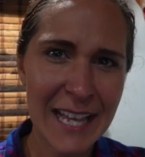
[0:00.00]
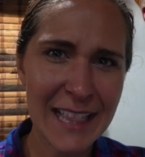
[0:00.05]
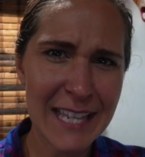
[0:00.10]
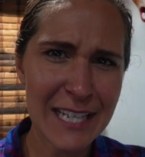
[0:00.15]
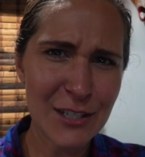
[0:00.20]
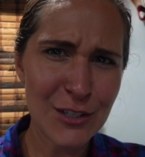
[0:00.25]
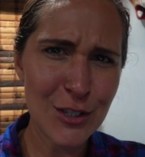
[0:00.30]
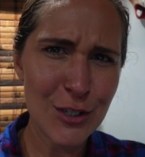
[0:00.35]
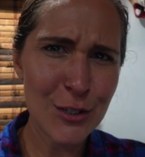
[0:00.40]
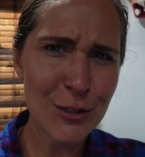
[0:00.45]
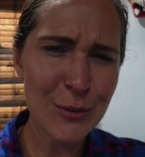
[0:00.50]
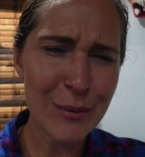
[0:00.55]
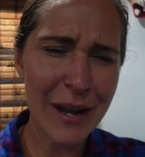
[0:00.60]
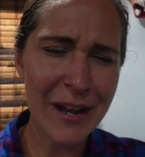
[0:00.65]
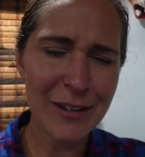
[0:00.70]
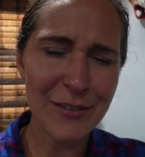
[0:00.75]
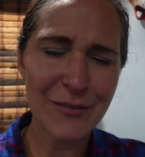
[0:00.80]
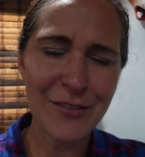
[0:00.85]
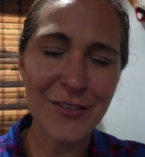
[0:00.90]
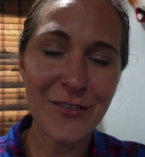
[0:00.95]
I think two
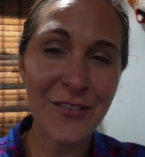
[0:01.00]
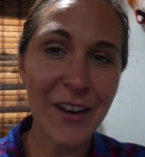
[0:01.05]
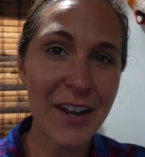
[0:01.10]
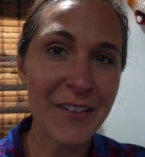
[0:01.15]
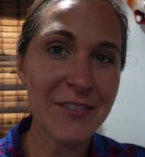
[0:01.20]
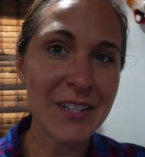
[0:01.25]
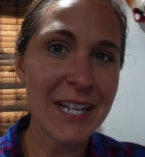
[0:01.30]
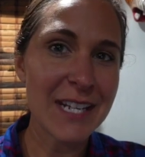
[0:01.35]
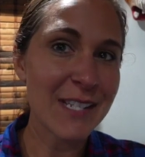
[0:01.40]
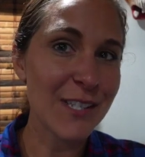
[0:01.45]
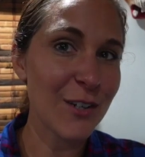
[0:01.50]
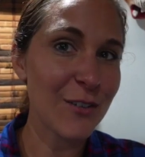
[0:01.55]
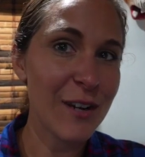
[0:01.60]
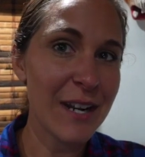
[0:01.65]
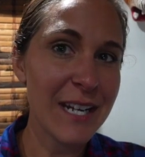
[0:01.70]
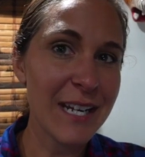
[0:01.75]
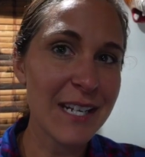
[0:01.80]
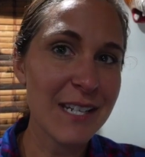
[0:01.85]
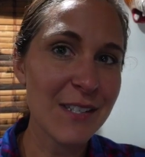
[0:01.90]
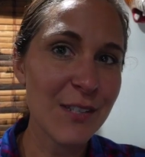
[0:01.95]
out of the five days
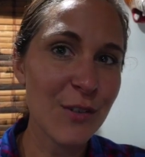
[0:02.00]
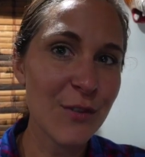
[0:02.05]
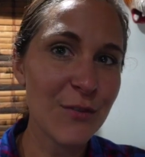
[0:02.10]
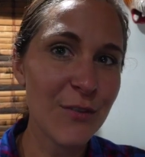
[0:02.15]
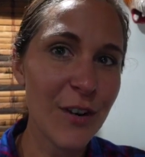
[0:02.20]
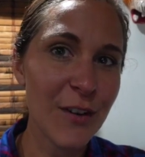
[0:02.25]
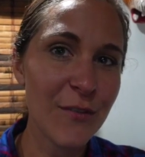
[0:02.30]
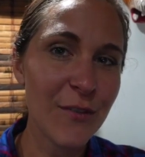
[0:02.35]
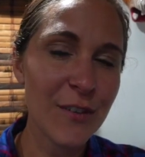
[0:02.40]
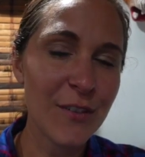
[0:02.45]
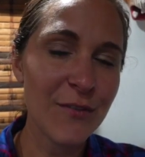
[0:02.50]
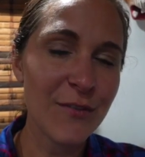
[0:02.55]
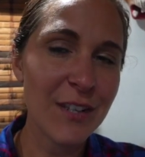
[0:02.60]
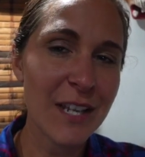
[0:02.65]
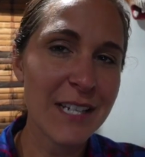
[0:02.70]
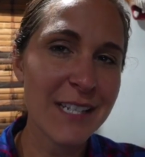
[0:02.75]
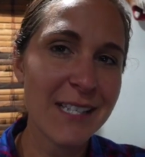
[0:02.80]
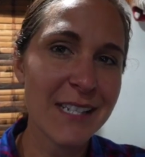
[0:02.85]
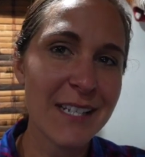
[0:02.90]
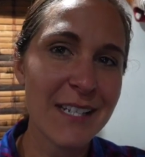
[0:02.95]
already so far for the
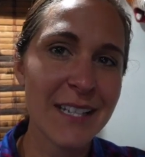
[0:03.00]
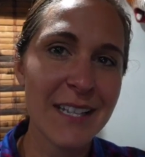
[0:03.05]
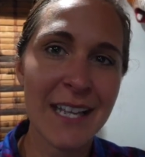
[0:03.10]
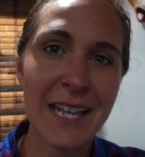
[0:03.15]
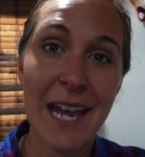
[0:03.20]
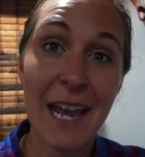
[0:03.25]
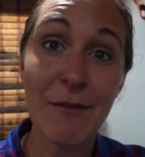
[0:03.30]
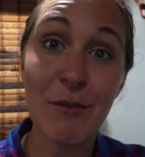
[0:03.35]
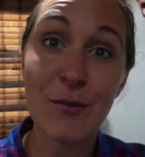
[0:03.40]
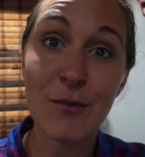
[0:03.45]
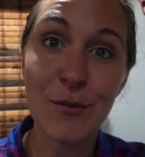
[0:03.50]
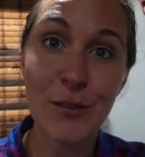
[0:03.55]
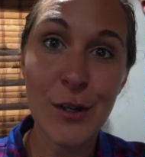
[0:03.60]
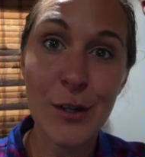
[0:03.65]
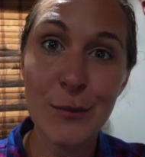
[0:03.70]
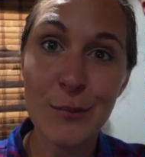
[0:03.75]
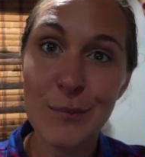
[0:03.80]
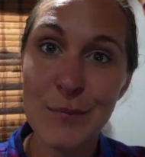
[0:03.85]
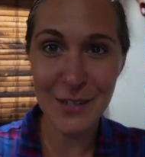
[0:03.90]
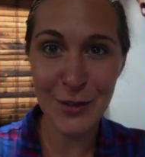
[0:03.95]
Fiesta, they haven't
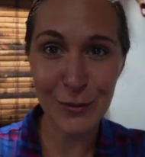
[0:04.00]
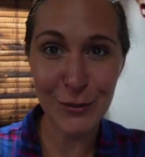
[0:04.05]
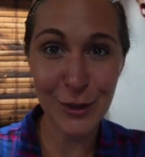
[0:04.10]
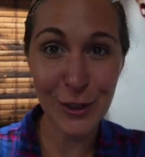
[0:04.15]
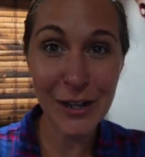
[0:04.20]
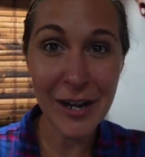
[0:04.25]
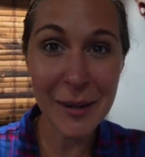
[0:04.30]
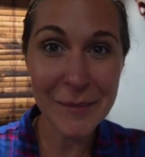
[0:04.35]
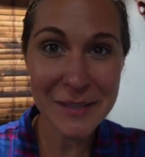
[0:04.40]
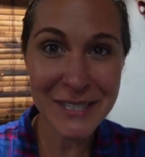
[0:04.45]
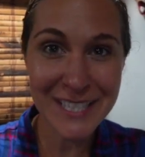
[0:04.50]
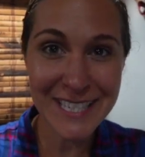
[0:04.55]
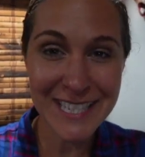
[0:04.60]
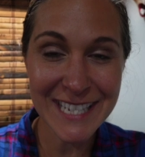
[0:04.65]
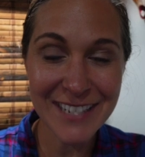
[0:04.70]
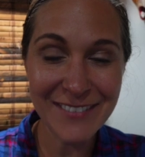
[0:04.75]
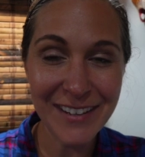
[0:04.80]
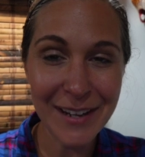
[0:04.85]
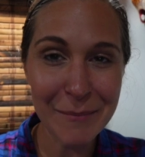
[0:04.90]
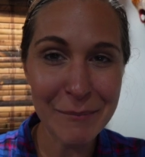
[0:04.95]
flown. So if you're coming to
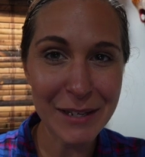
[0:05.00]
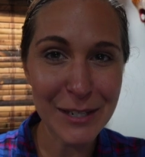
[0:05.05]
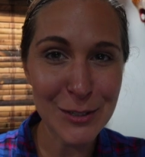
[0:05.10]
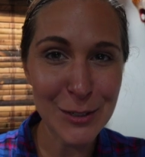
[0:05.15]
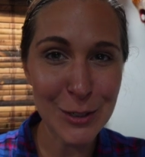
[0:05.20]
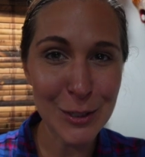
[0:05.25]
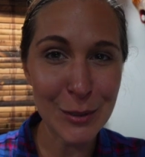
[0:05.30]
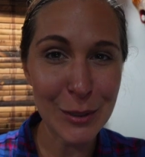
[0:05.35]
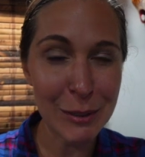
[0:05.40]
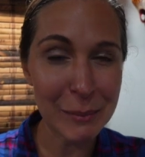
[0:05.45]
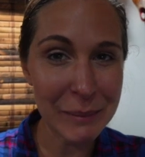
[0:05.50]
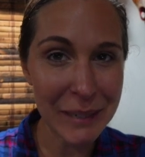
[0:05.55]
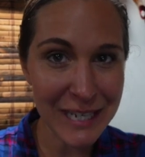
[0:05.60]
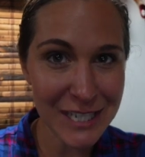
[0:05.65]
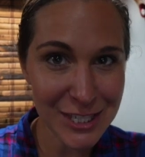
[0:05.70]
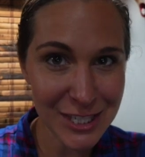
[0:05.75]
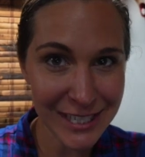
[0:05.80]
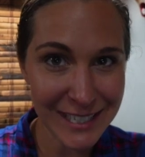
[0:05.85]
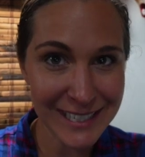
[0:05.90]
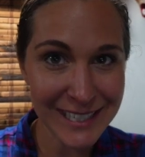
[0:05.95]
the event, make sure you are
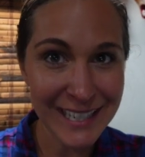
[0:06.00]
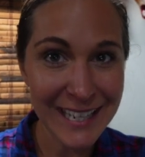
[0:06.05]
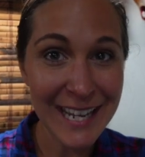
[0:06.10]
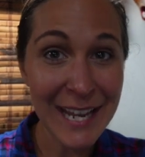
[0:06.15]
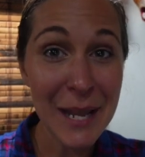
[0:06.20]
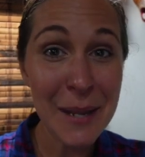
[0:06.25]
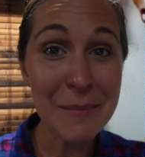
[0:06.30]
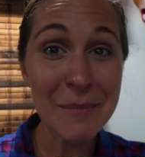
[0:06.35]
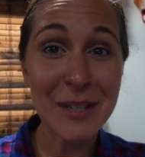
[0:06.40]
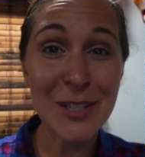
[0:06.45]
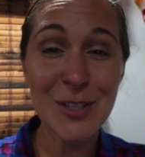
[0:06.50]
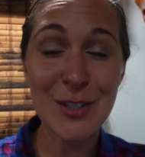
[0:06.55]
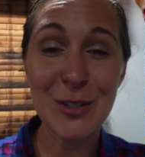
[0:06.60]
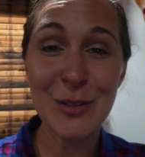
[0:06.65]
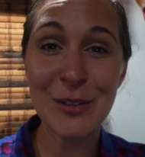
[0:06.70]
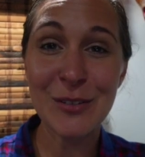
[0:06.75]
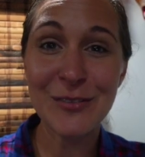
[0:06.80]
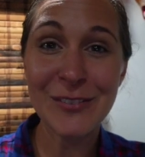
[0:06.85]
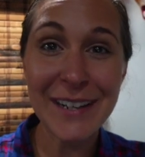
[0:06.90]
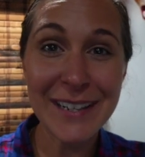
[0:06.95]
patient, make sure
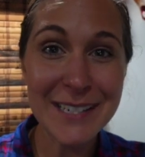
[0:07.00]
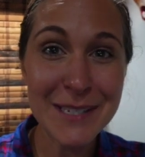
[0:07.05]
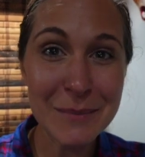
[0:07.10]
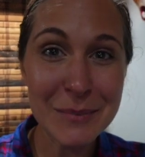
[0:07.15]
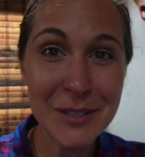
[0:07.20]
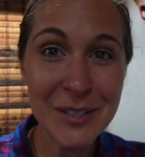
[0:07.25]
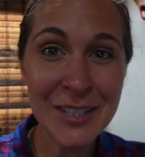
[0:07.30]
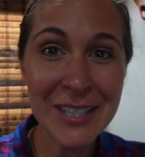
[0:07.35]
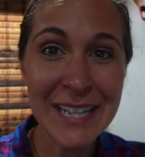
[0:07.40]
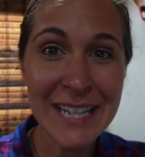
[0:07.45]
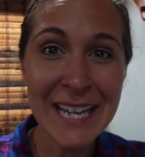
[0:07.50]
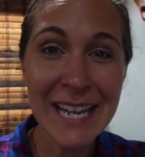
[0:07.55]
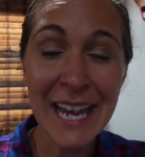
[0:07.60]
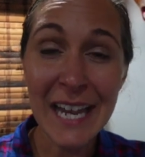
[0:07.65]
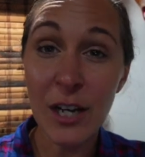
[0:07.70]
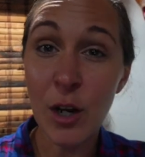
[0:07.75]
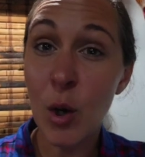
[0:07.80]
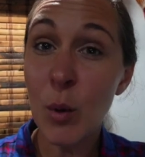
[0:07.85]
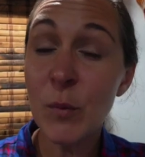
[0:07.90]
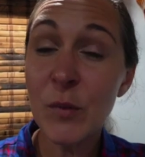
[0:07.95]
you're flexible,
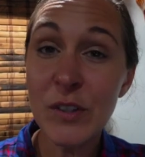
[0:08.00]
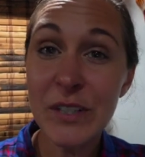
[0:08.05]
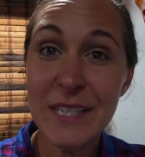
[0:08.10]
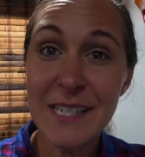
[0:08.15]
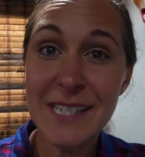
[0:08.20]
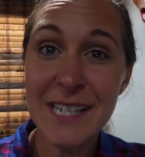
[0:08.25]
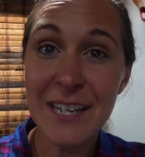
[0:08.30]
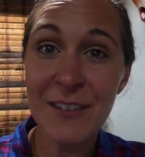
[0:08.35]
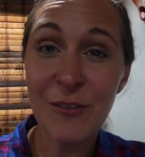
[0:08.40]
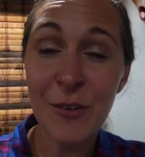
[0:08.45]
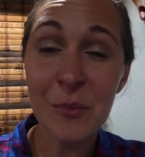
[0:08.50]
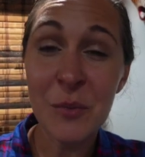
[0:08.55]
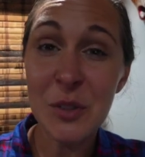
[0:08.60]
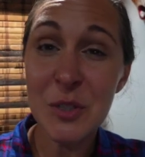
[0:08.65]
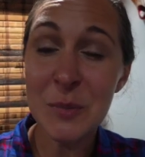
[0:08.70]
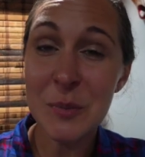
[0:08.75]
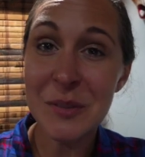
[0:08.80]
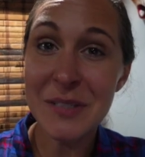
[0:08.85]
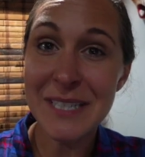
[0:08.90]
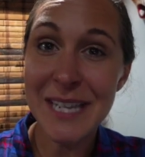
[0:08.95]
and hopefully stay for
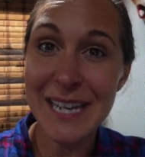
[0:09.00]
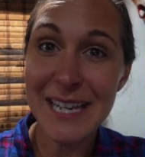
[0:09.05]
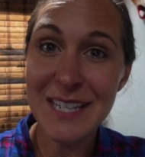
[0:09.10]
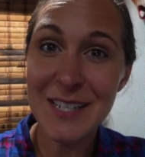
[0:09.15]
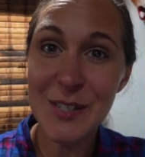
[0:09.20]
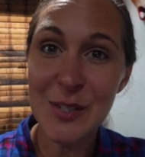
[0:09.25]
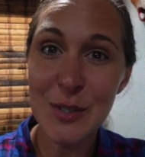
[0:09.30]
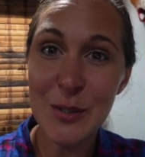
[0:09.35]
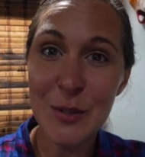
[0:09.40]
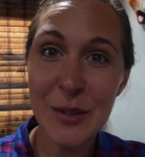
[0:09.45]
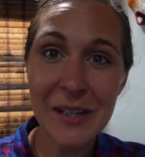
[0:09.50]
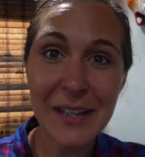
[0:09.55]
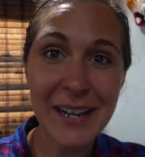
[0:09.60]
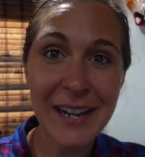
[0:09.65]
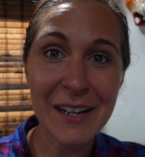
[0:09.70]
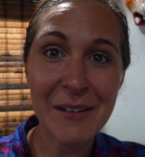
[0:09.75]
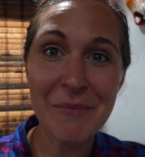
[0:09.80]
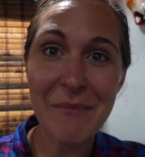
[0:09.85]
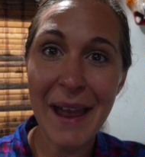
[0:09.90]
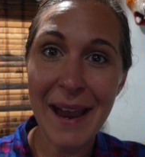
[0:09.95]
multiple days so you can
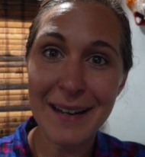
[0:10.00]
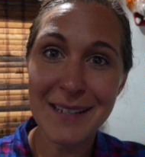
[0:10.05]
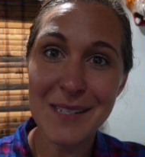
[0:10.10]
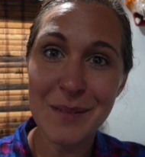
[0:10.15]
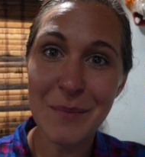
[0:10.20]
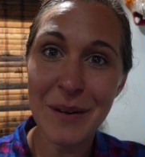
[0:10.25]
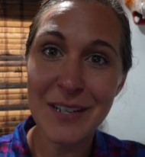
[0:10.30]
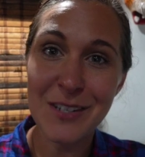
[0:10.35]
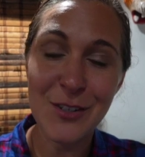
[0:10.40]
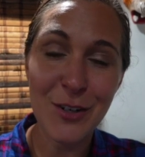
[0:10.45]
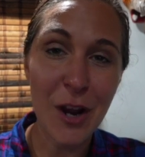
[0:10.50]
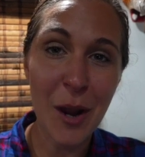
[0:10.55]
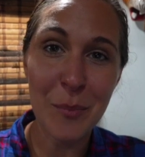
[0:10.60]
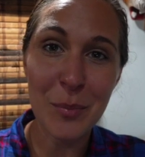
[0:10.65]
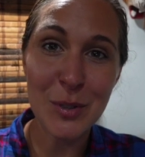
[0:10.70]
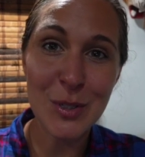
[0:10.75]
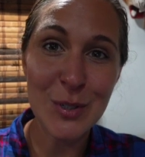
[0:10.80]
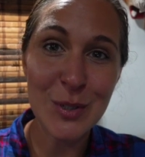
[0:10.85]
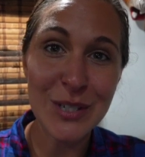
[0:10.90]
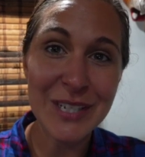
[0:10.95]
kind of maximize your
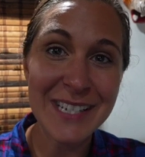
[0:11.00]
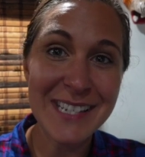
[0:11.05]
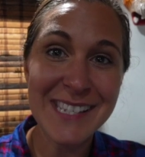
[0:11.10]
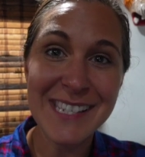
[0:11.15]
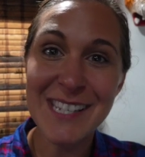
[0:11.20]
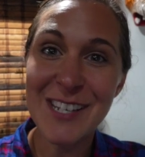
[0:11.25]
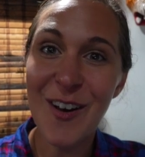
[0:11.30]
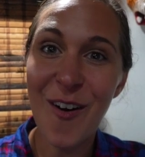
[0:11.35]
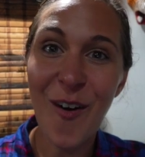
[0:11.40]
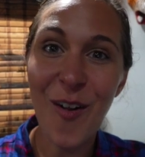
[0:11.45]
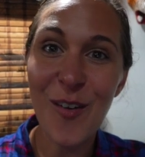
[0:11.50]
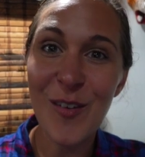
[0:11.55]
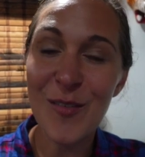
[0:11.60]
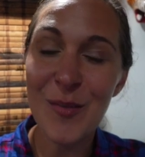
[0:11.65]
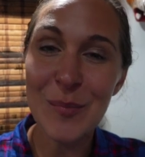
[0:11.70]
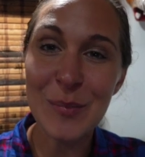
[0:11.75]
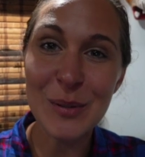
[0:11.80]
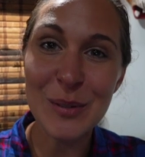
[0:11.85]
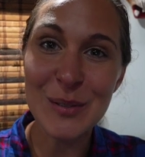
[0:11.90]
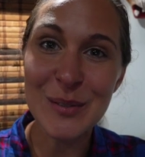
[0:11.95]
opportunity to see all of
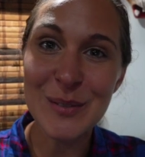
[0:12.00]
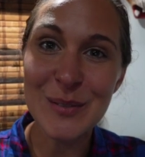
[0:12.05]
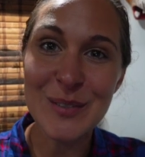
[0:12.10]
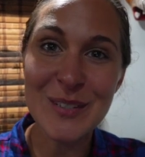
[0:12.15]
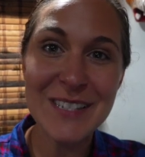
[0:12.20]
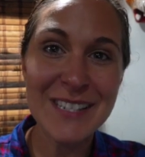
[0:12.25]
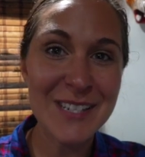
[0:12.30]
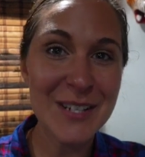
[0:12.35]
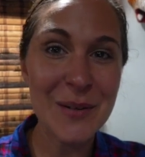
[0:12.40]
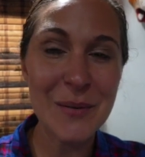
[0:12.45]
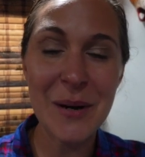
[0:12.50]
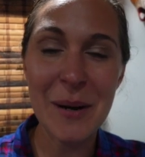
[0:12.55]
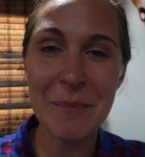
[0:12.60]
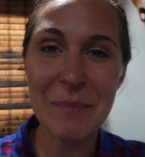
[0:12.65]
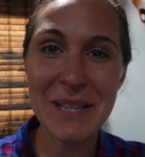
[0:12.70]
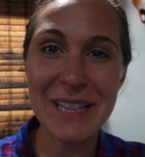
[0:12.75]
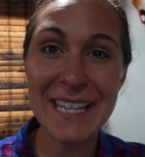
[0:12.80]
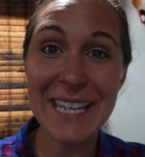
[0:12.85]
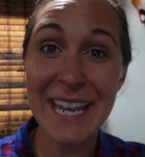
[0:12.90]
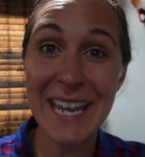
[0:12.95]
the balloons go up
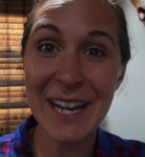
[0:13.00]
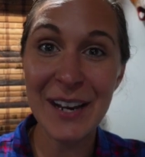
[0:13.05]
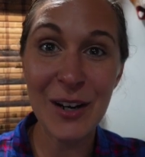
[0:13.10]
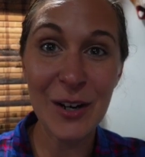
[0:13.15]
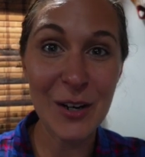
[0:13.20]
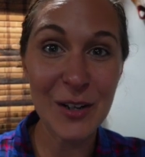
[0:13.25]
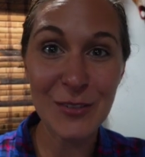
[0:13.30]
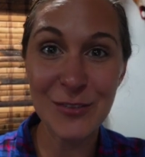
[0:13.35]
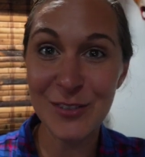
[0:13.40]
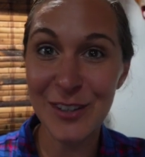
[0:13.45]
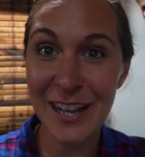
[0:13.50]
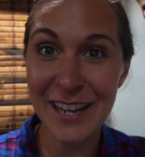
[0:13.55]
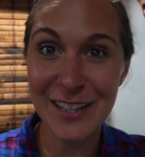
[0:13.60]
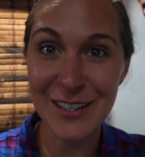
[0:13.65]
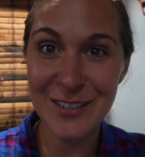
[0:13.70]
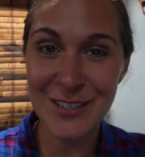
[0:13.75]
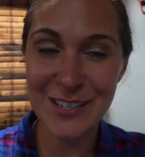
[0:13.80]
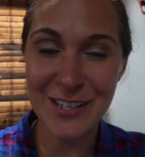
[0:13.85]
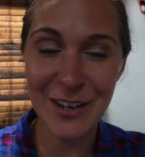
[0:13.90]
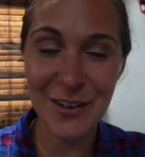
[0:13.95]
in the air or fly
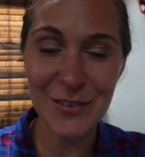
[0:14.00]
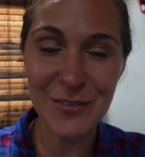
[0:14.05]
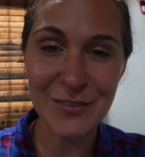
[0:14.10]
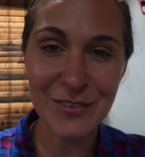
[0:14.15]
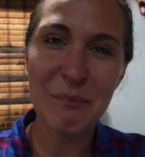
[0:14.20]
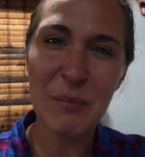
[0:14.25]
yourself.